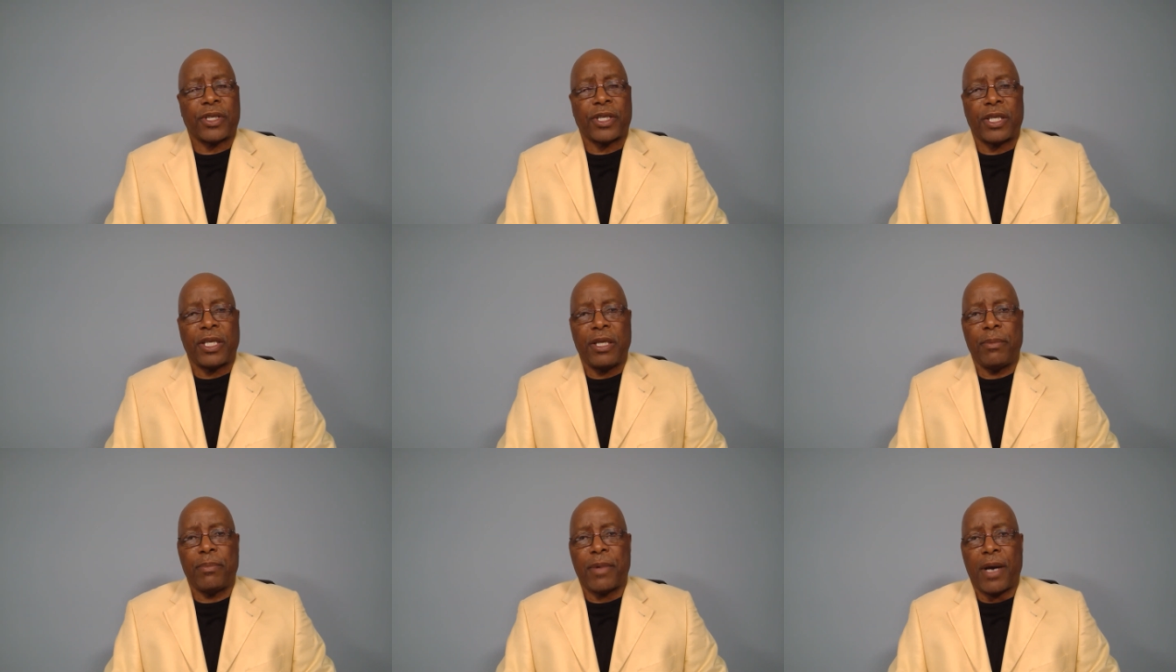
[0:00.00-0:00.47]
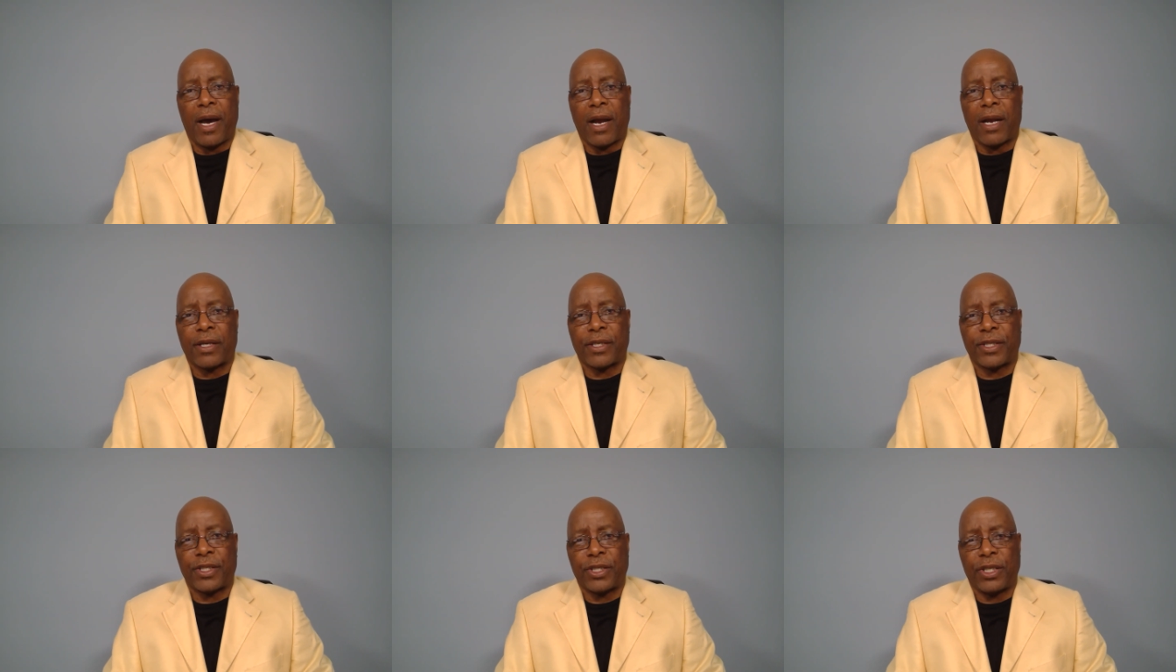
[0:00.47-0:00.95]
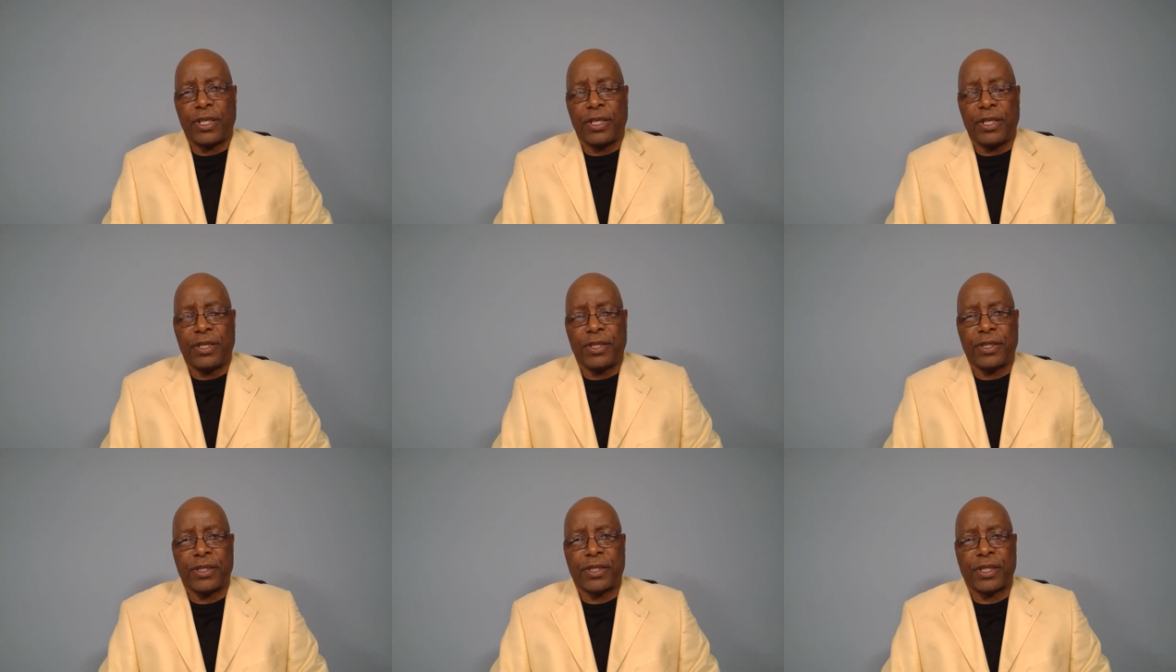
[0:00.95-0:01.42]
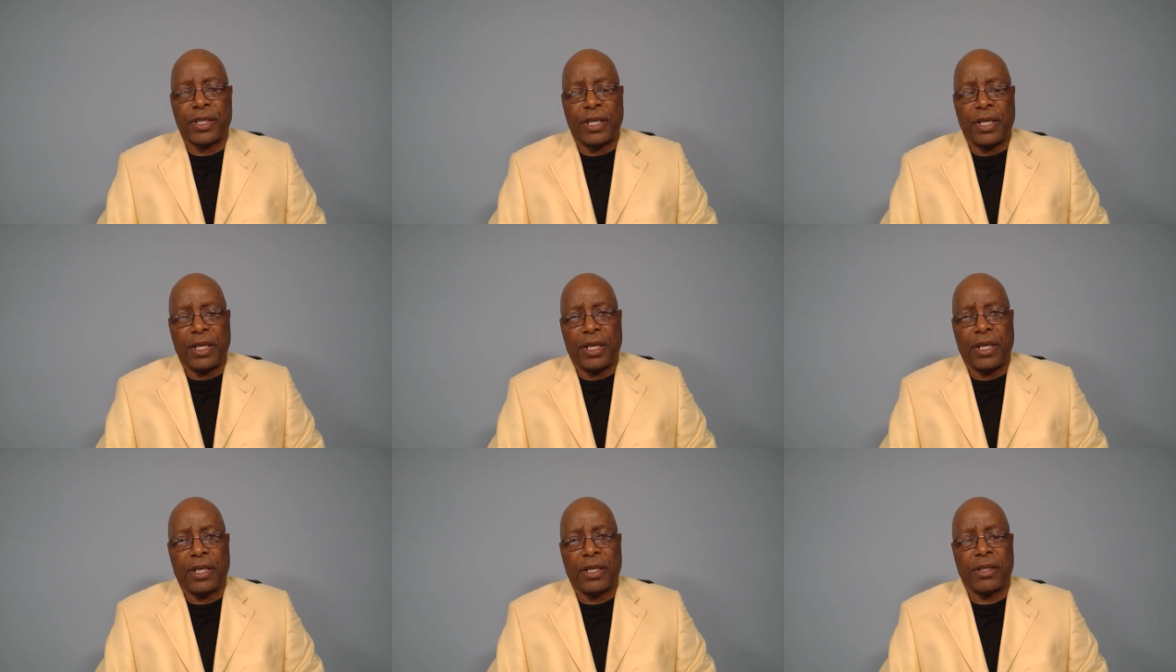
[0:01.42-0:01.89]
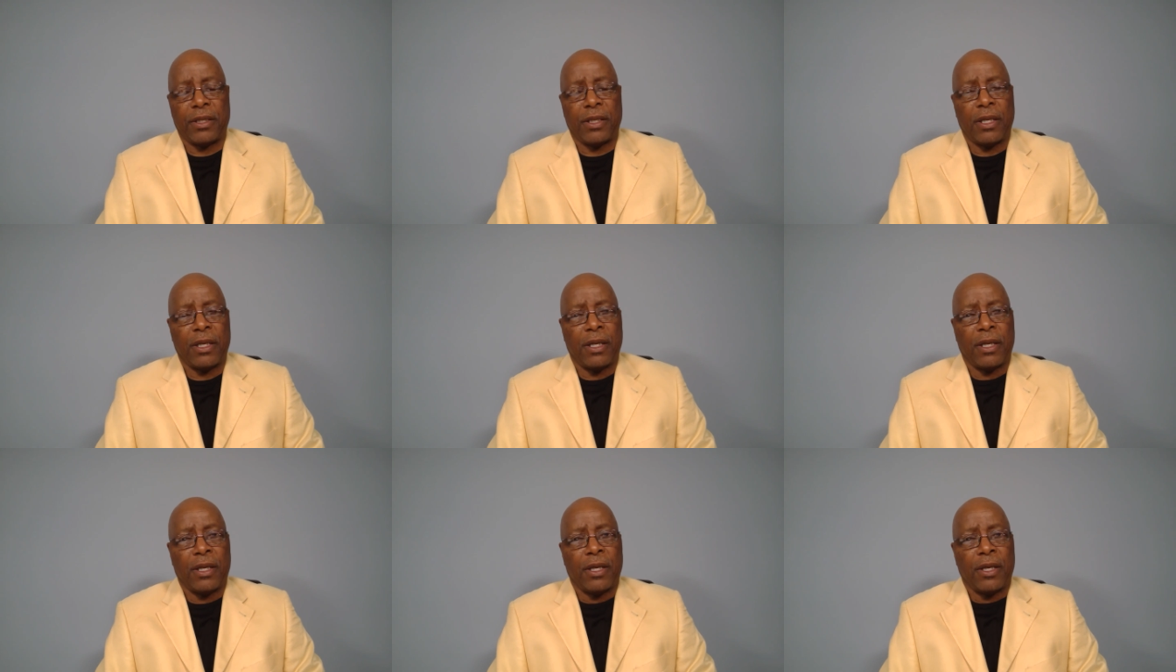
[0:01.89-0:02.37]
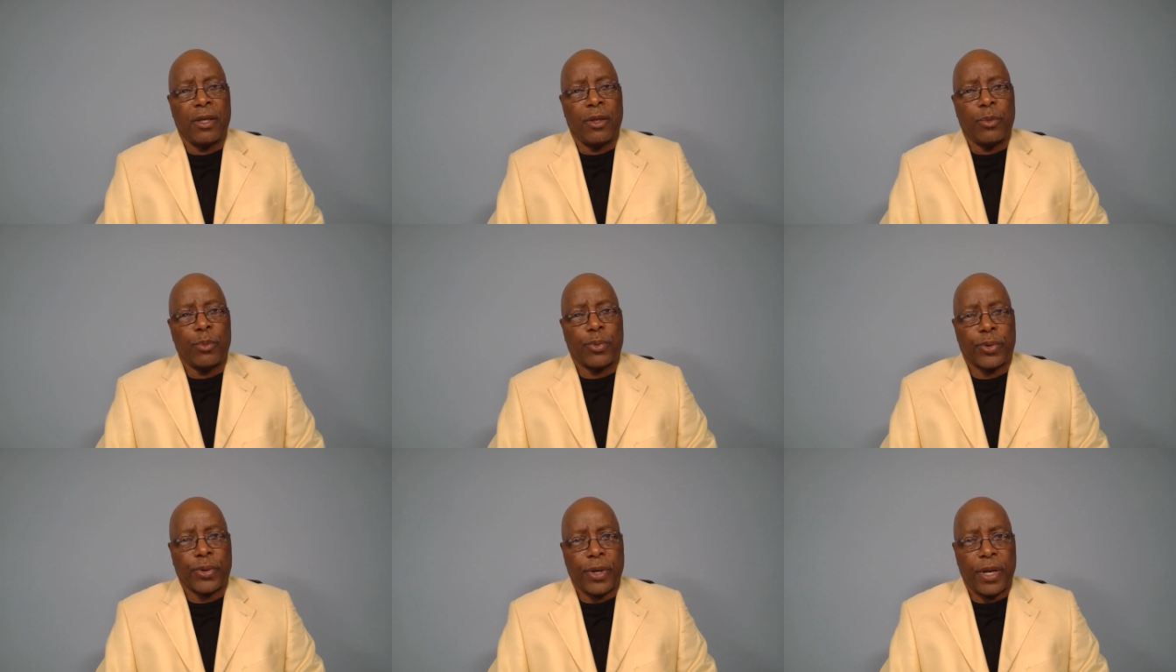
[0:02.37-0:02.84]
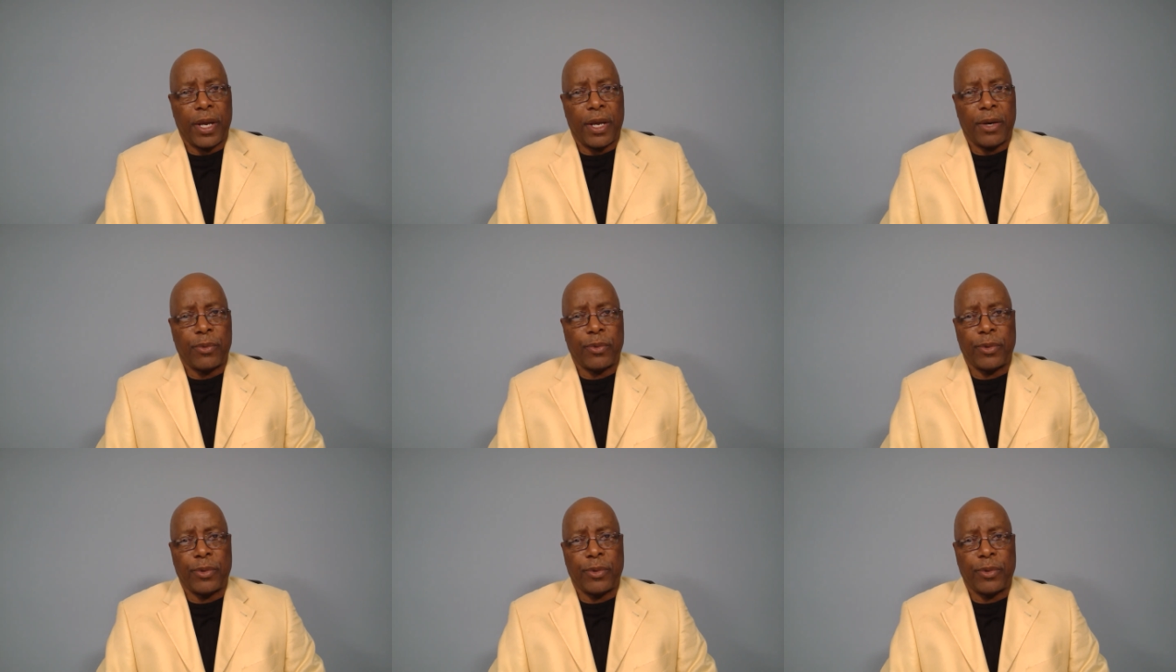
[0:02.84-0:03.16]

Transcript: Keep our seniors in prayer.